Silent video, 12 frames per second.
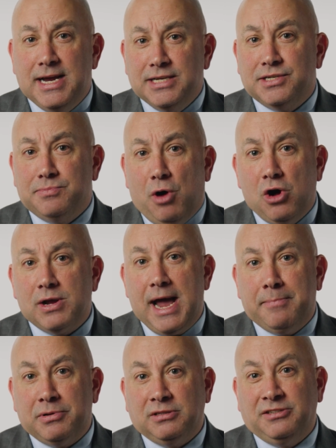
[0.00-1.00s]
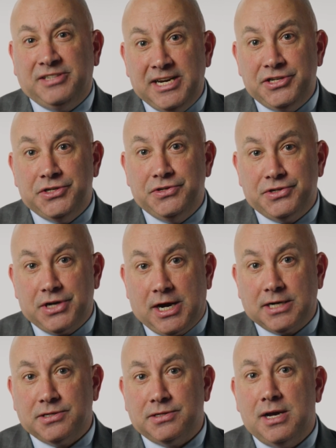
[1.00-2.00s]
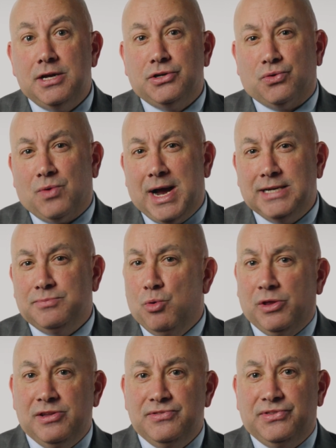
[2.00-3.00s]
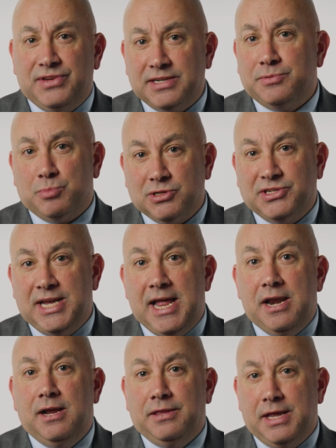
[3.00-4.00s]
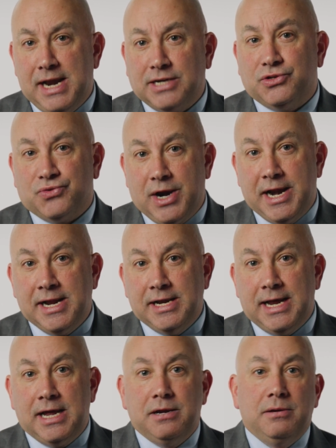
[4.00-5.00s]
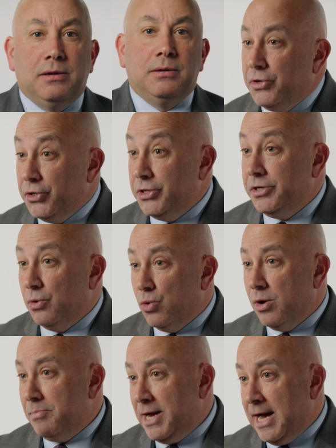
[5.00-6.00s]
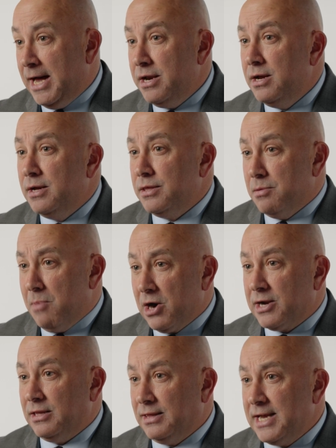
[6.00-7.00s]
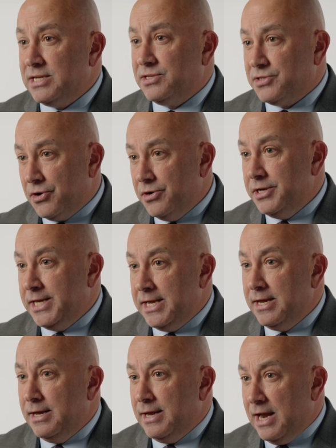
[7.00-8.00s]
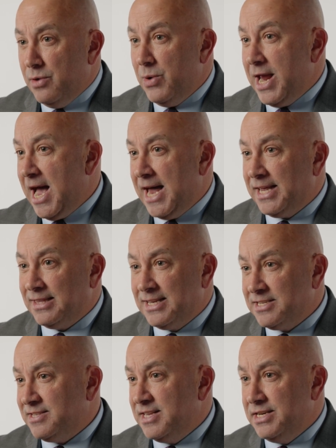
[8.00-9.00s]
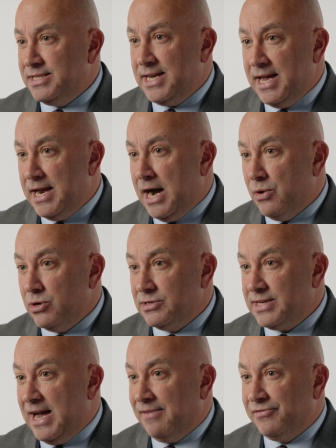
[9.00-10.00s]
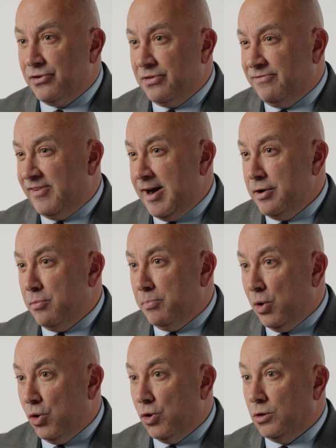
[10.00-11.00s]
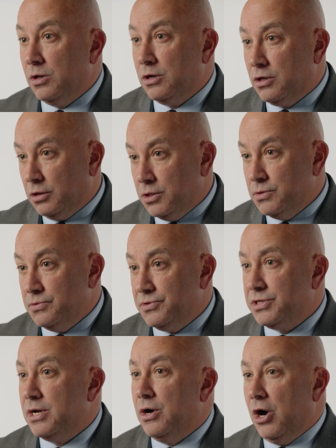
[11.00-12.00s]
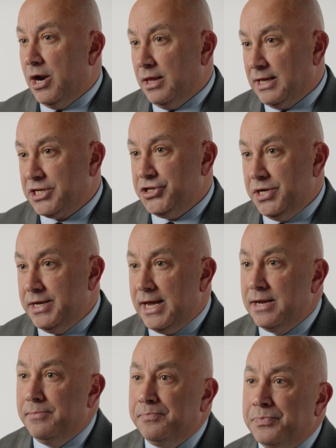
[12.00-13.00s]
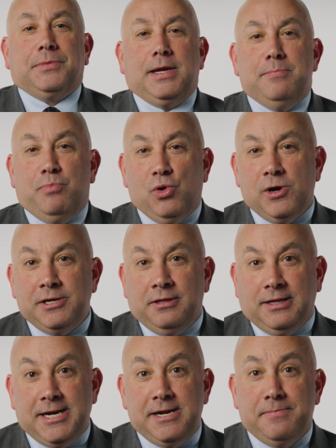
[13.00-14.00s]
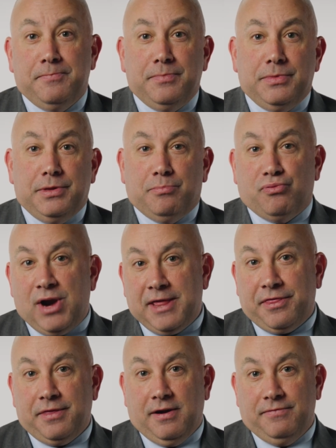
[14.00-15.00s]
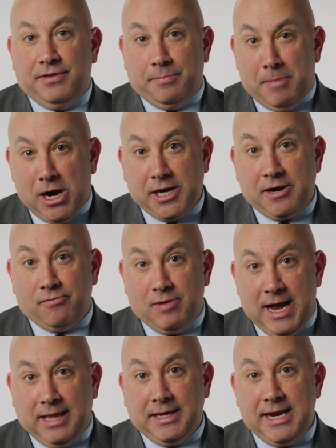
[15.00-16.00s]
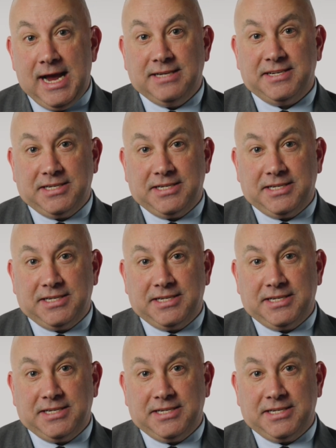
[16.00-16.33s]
and small capitalization stocks to rise more than 6% the next trading day. Good or bad, the market likes certainty, and we had it less than 10 hours after the final poll closed on Election Day. Importantly, the breadth of the market rally has